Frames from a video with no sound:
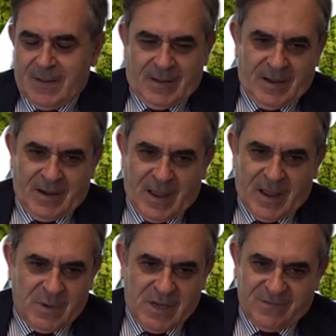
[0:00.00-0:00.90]
Uh,
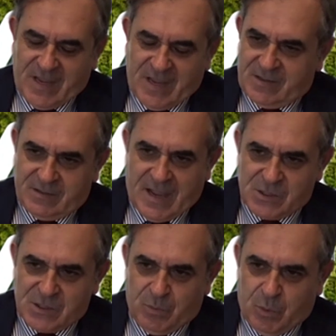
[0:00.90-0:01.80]
I believe that
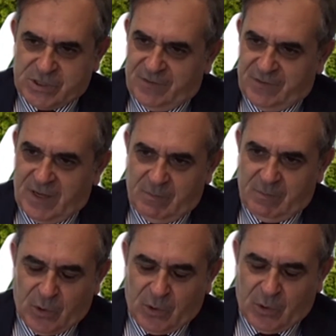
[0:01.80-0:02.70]
intangibles are very
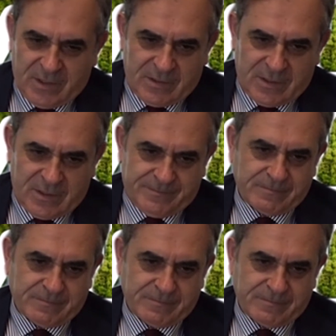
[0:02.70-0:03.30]
important.